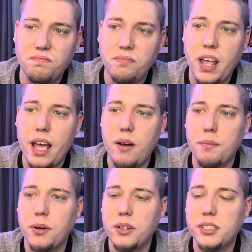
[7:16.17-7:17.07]
now
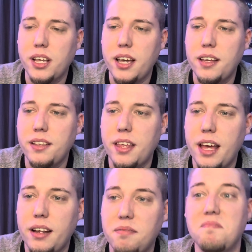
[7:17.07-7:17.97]
I'm going to say
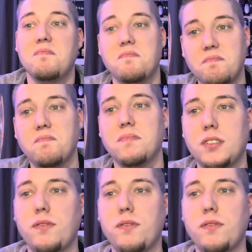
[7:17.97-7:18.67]
that as